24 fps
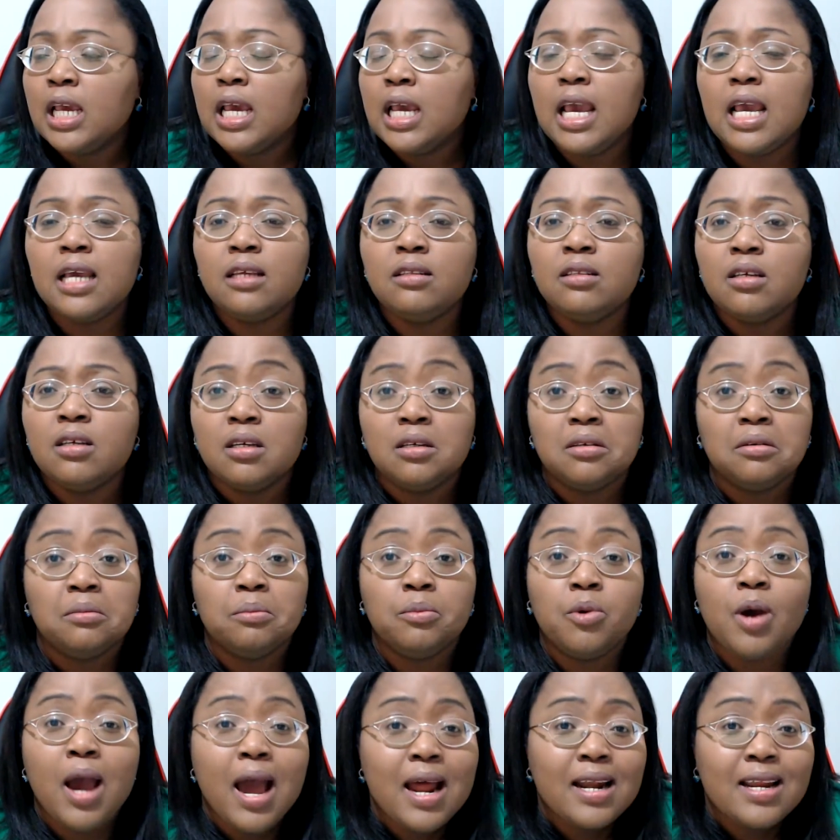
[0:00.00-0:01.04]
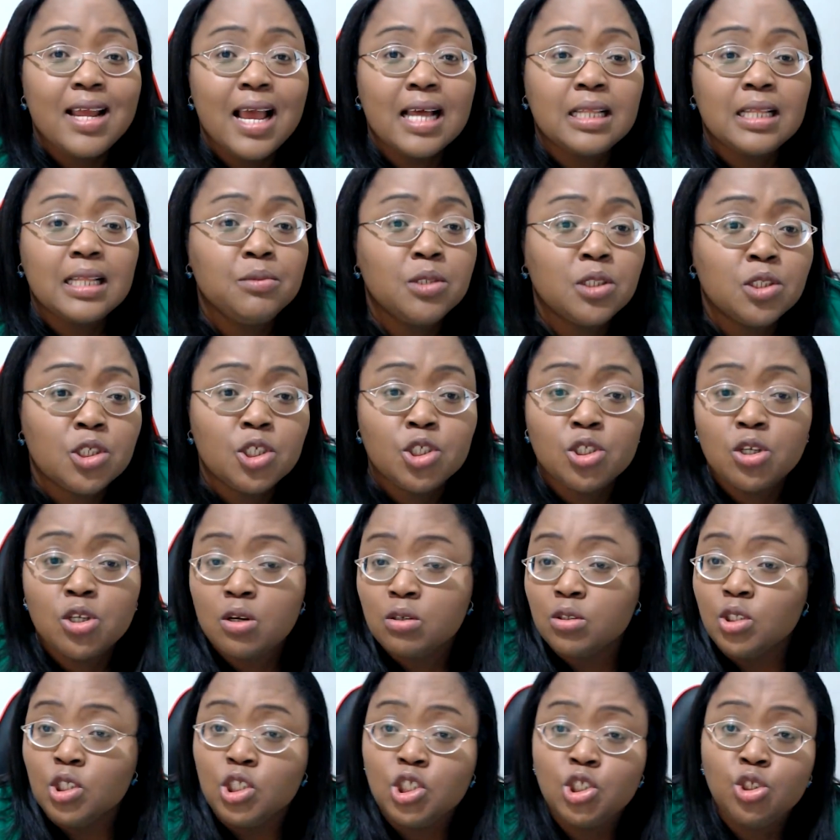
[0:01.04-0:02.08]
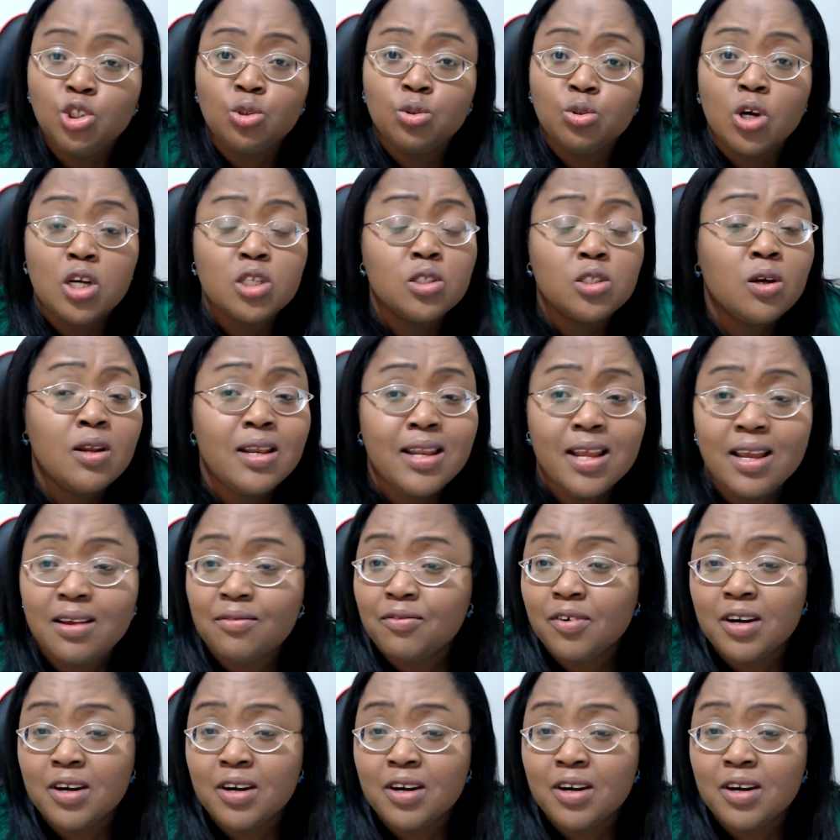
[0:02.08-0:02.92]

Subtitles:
And Buhari administration should also learn.